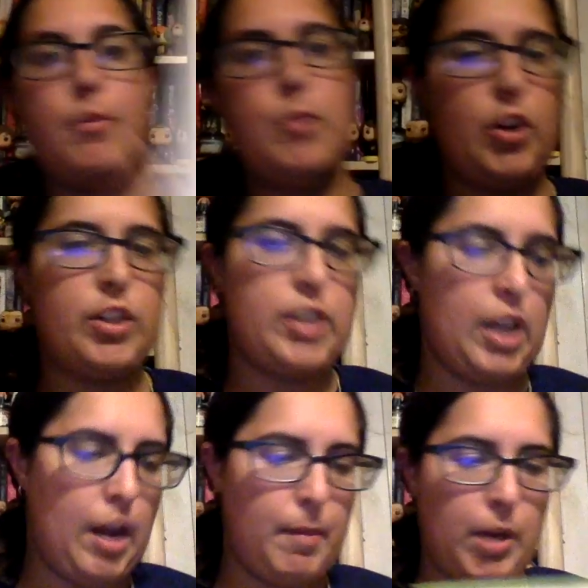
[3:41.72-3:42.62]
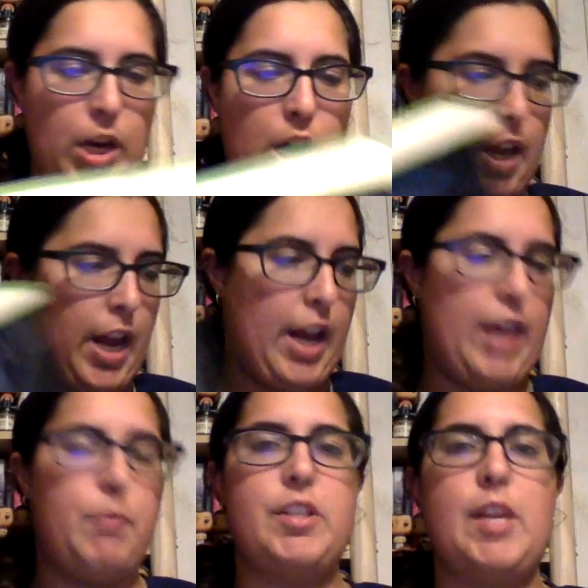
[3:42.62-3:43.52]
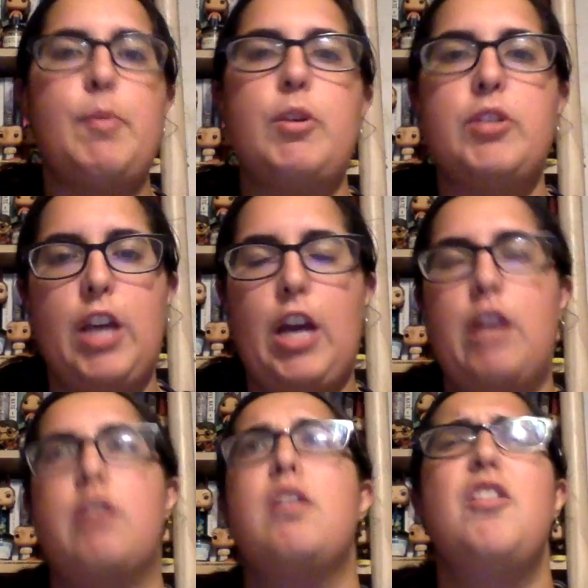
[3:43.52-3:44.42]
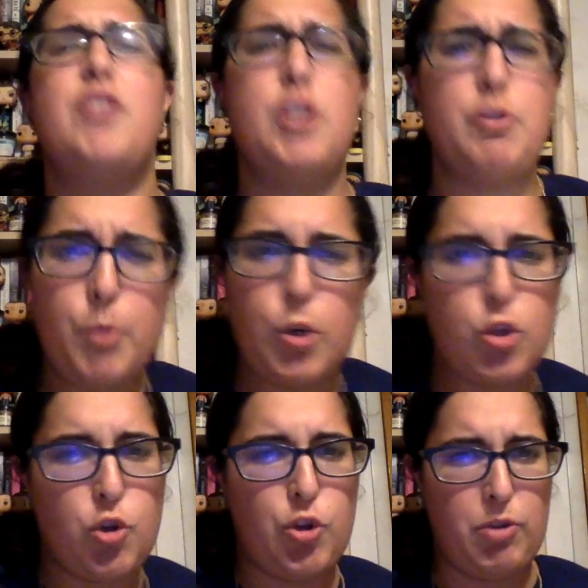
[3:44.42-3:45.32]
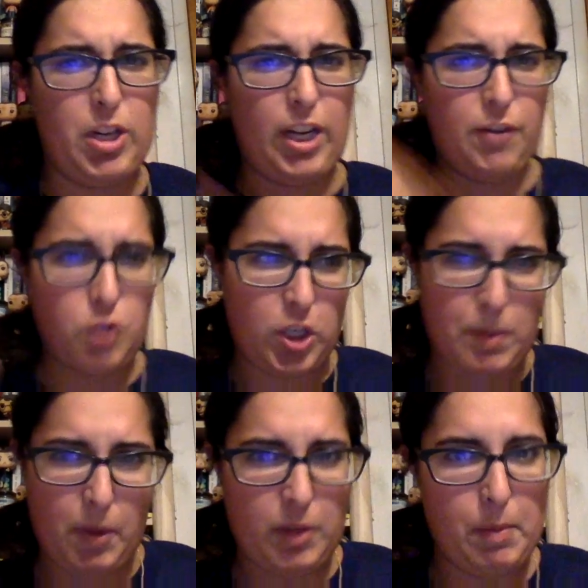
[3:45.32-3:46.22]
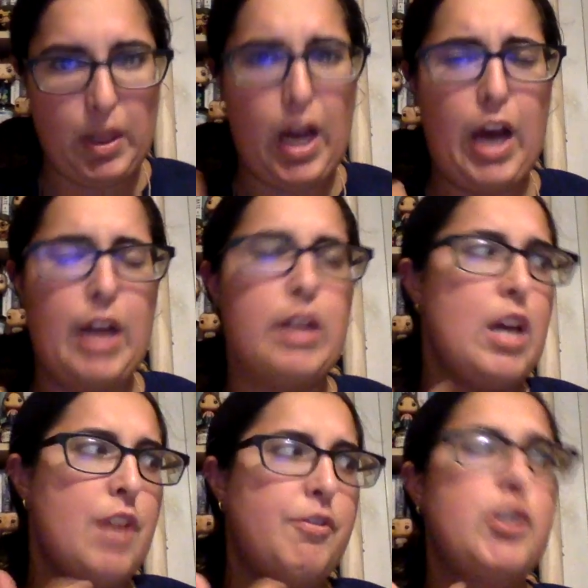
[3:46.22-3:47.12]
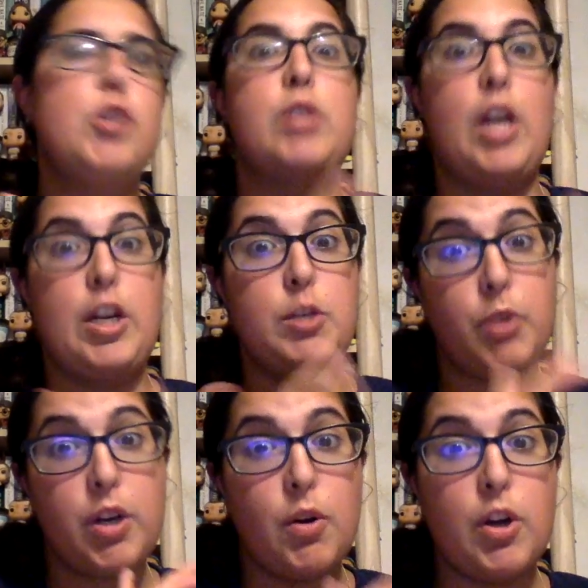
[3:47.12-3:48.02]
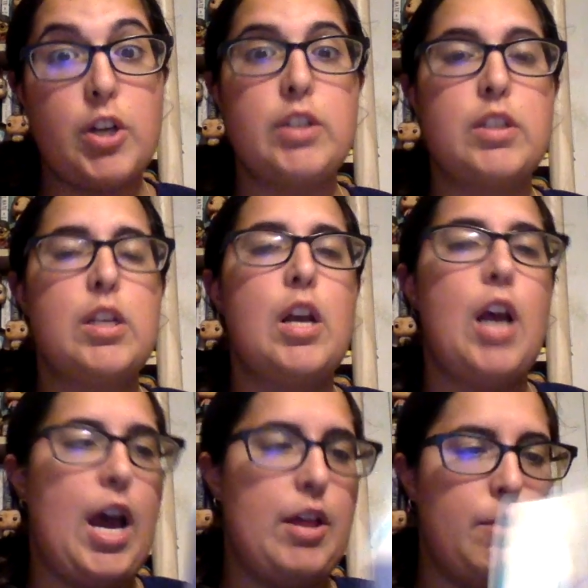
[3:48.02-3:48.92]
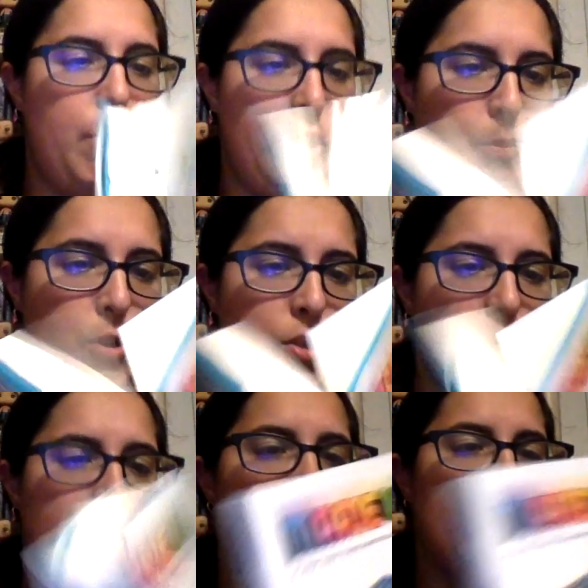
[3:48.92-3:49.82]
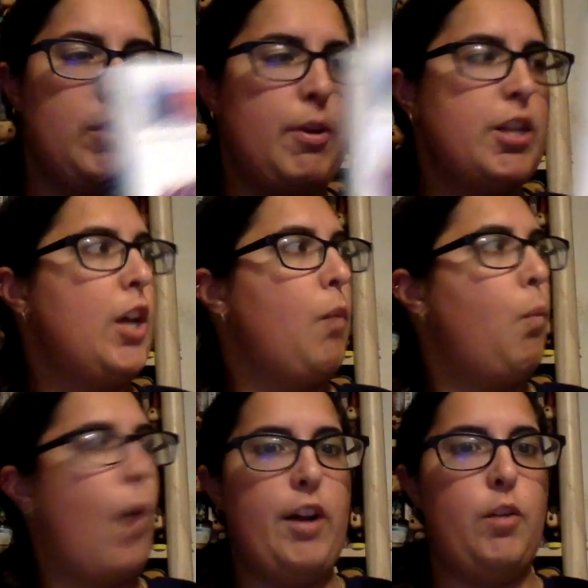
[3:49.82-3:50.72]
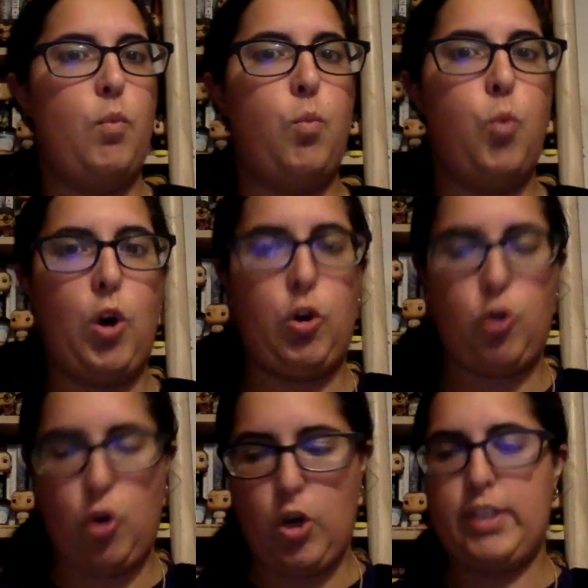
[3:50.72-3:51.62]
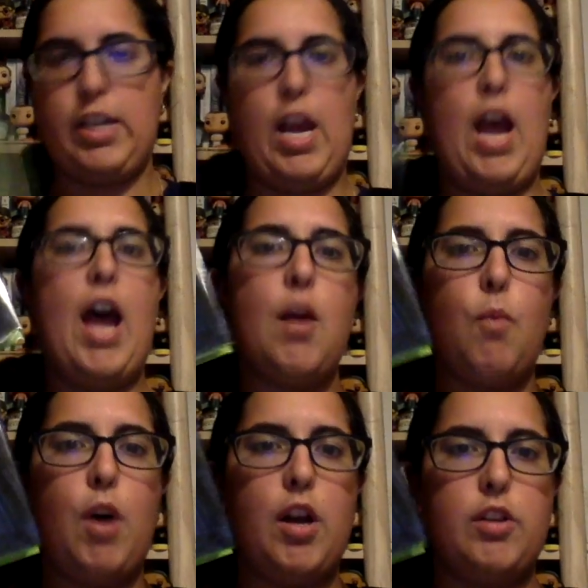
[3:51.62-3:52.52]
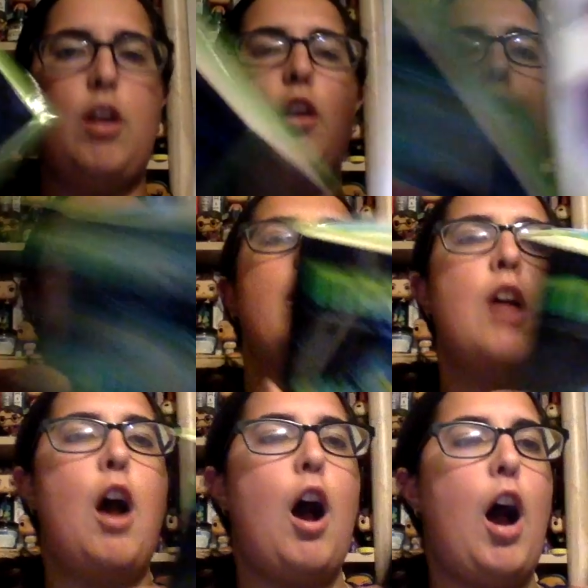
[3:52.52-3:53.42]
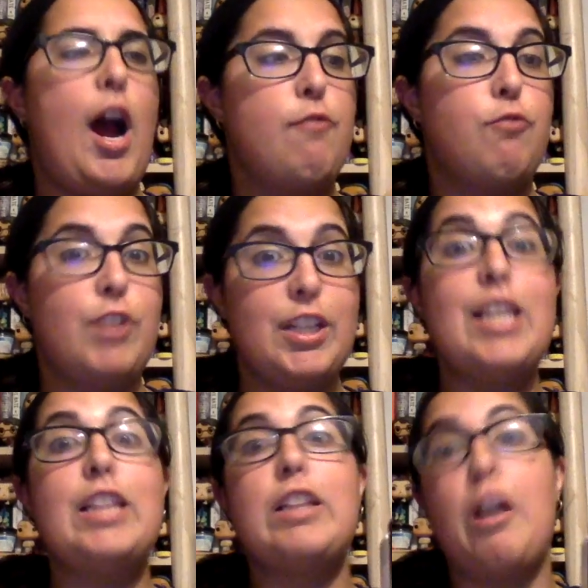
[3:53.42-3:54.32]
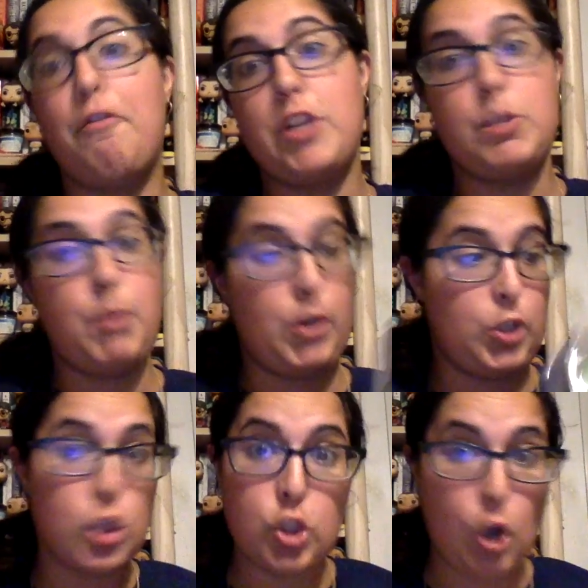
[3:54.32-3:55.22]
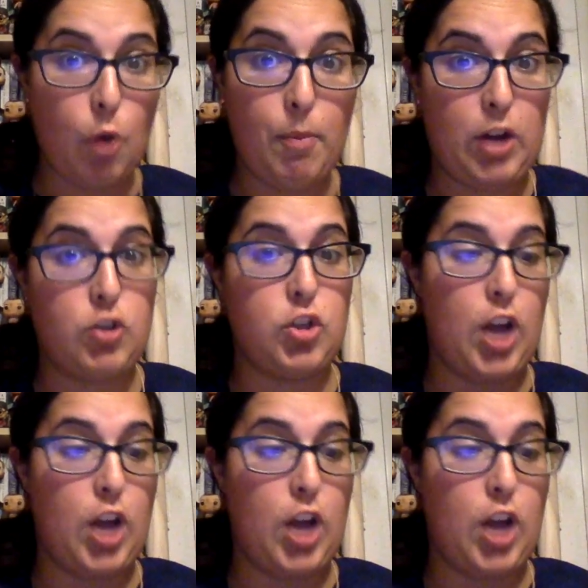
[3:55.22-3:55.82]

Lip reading: New York City Comic Con, and I was able to get, this is from Good Choice Reading, I've talked about them a lot. They do signed pre-orders, and the books are personalized, so I did get Wild War Cross and Wild Card. I really love these books so much.